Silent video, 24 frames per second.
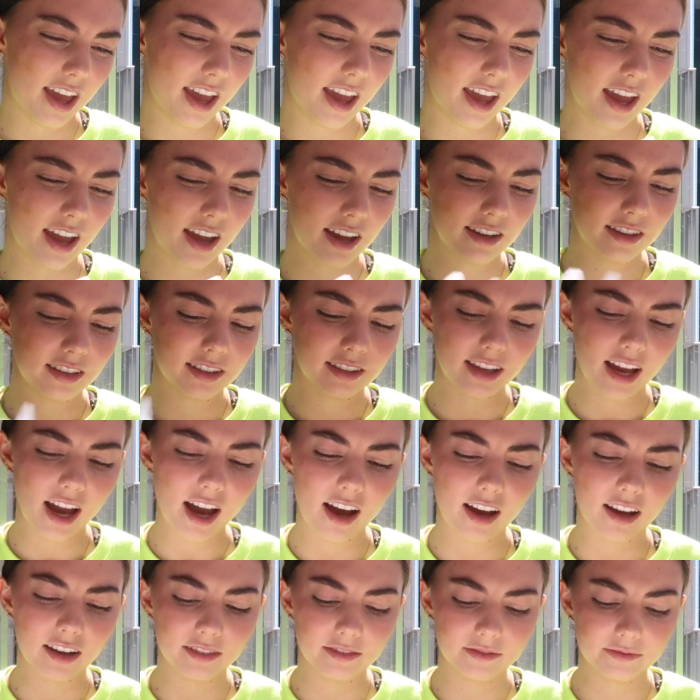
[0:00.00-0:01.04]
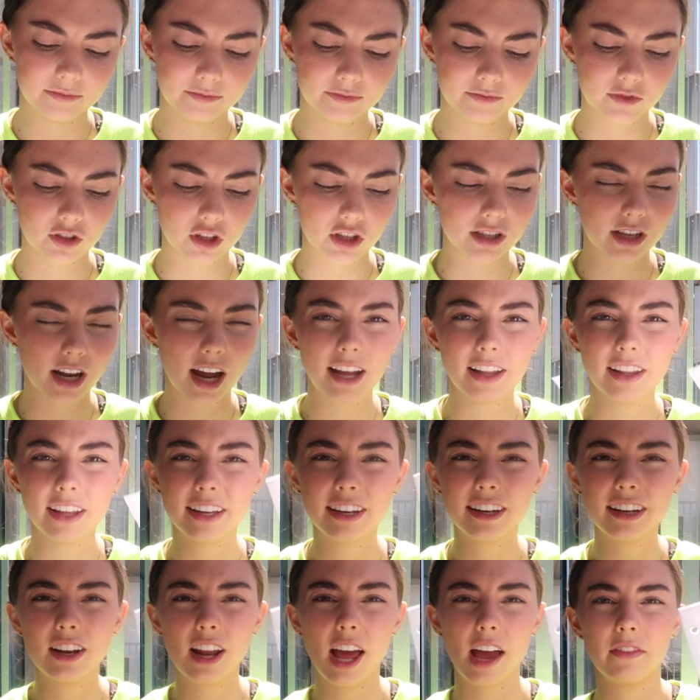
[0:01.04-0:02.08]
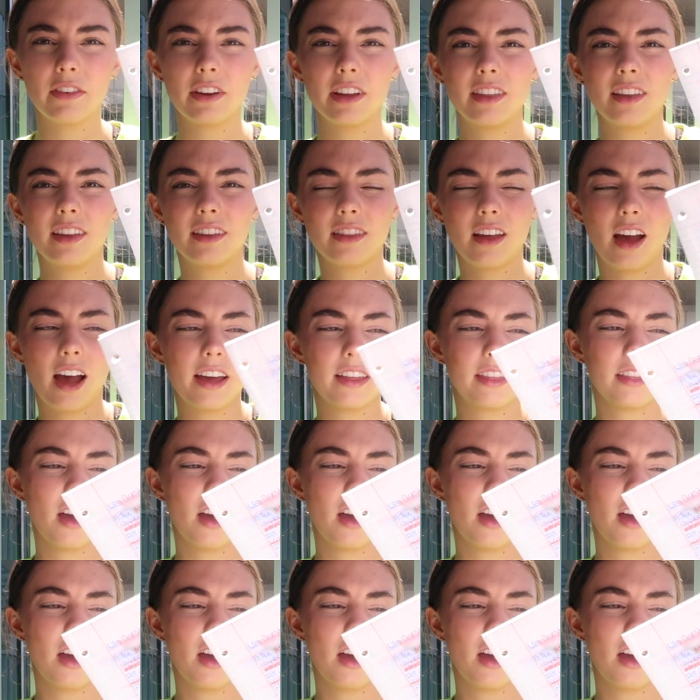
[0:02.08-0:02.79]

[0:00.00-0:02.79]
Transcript: And yeah, just highlighted everything that I